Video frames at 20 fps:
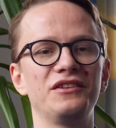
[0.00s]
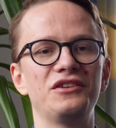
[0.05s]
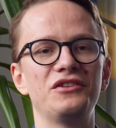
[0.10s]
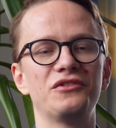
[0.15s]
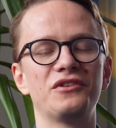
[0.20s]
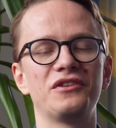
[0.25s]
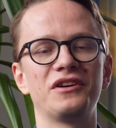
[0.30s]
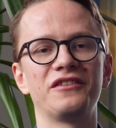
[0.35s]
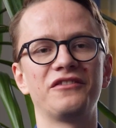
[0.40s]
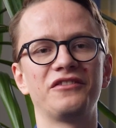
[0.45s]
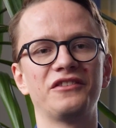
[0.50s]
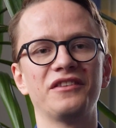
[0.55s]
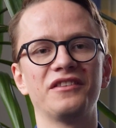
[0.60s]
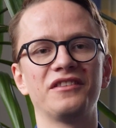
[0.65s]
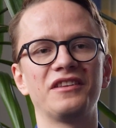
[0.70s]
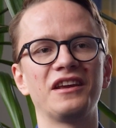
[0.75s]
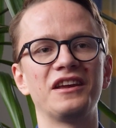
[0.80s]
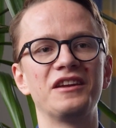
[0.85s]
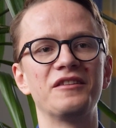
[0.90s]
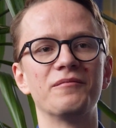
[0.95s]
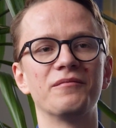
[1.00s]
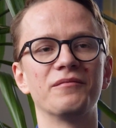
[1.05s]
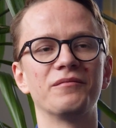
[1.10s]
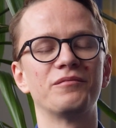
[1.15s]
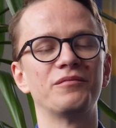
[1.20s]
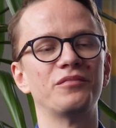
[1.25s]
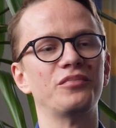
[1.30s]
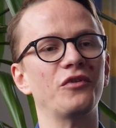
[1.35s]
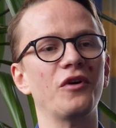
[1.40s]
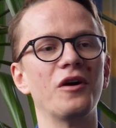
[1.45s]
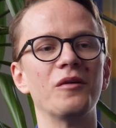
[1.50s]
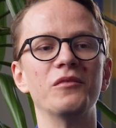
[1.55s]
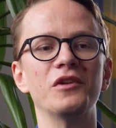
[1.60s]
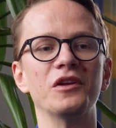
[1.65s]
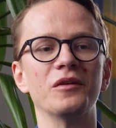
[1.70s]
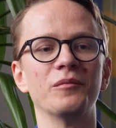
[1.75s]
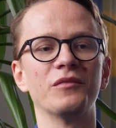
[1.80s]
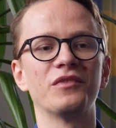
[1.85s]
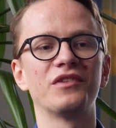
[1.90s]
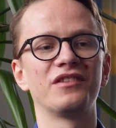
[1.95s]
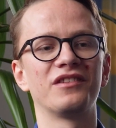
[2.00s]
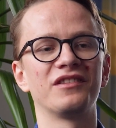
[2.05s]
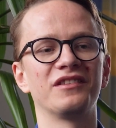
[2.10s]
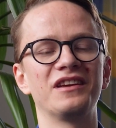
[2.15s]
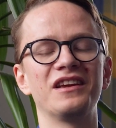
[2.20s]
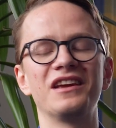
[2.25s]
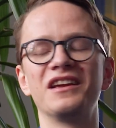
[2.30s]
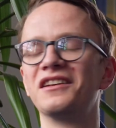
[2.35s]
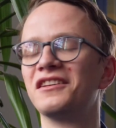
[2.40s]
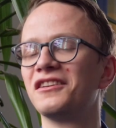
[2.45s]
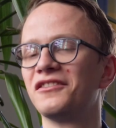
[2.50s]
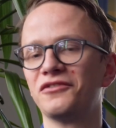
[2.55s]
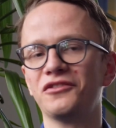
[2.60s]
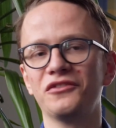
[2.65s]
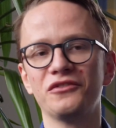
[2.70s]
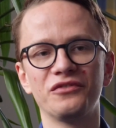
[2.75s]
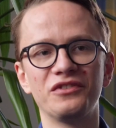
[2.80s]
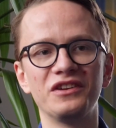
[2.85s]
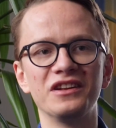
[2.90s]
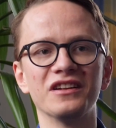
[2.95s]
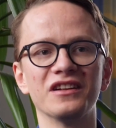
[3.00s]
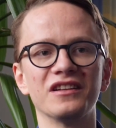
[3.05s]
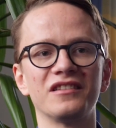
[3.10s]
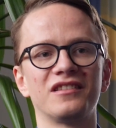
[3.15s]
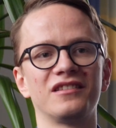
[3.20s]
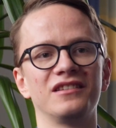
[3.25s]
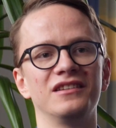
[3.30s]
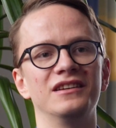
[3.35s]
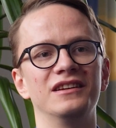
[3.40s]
You have the same problems in different fields,